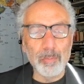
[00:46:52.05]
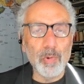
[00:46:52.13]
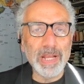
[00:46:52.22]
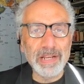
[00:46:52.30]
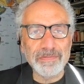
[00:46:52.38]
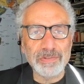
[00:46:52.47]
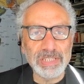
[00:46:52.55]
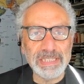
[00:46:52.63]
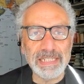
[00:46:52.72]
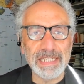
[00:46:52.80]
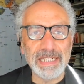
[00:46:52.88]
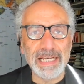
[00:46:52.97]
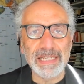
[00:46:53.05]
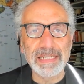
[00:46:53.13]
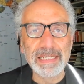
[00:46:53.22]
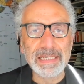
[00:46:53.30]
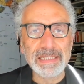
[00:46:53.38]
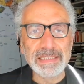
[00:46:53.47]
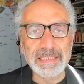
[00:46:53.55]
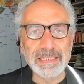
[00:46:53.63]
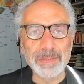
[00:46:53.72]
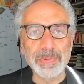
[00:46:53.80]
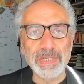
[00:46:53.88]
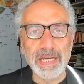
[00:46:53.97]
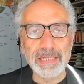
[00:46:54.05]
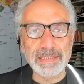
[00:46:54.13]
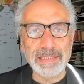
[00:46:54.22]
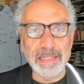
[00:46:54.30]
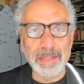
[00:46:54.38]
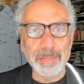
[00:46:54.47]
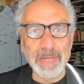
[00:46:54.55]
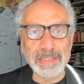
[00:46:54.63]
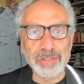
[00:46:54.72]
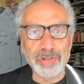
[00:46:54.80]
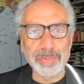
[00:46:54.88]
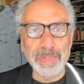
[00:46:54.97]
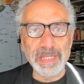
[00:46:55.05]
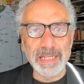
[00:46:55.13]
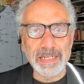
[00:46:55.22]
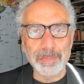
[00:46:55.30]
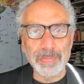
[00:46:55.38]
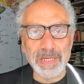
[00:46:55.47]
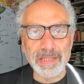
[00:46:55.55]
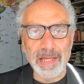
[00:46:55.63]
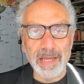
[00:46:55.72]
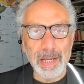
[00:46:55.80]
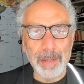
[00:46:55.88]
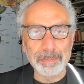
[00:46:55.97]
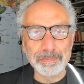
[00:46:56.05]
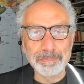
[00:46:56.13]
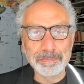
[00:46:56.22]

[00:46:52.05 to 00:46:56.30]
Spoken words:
I'm waiting for CNN, CBS, and the mainstream media to pick that up.